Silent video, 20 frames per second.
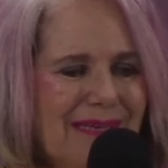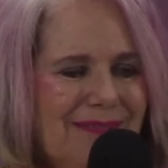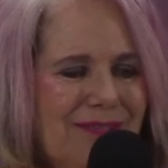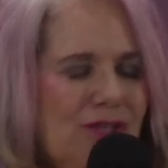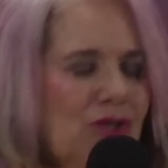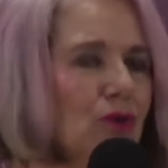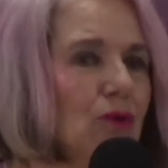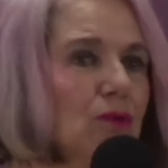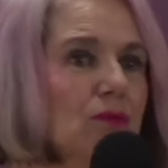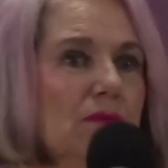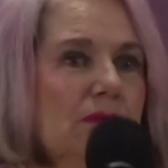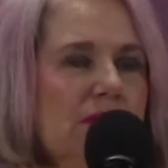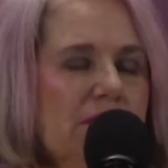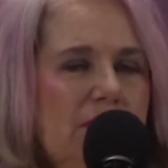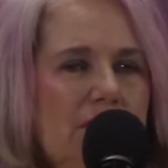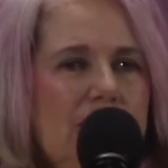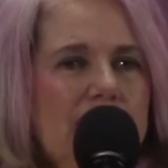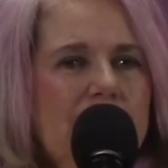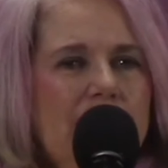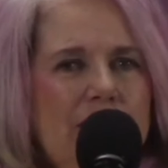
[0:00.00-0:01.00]
you know,
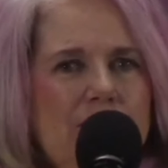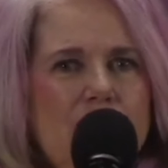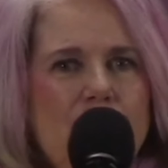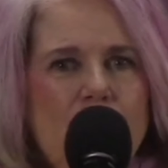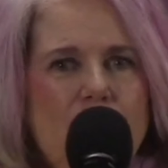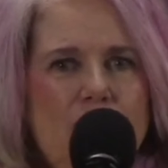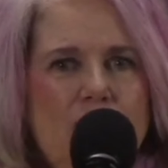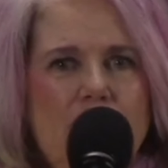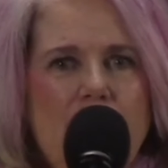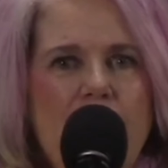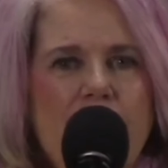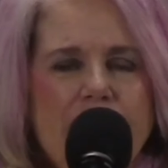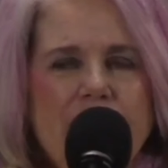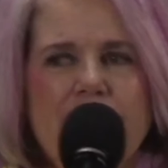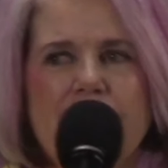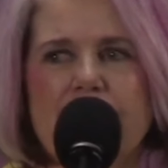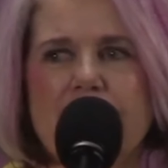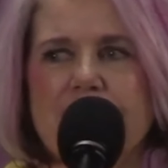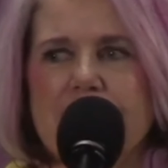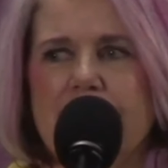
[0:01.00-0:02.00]
like I
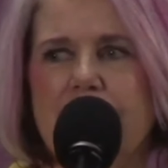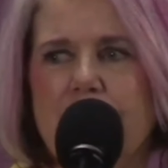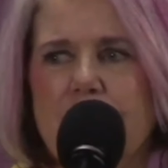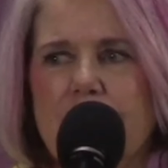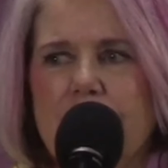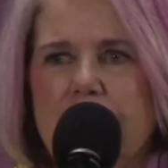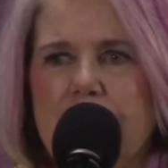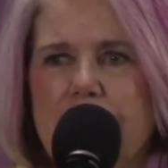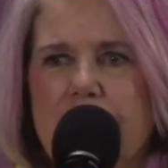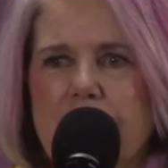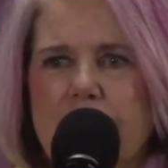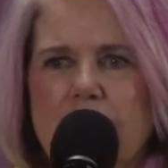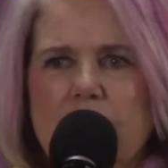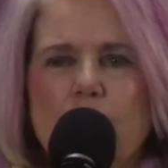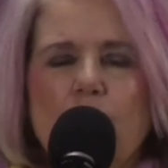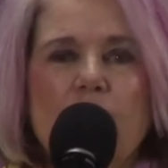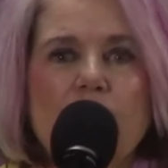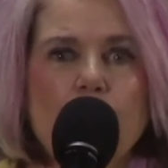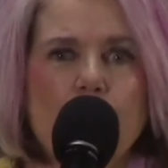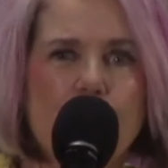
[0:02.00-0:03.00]
think I said earlier,
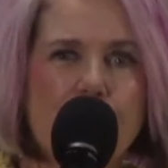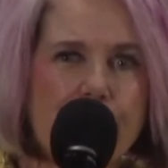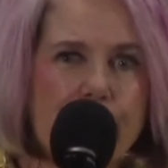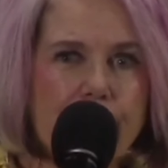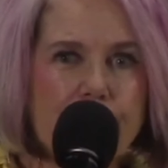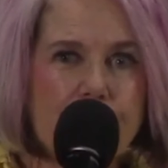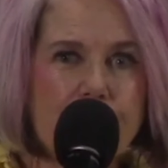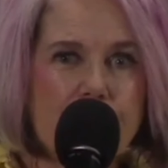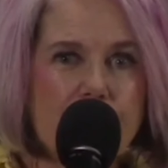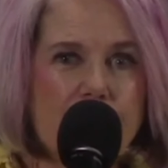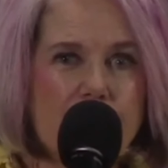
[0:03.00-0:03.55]
one word.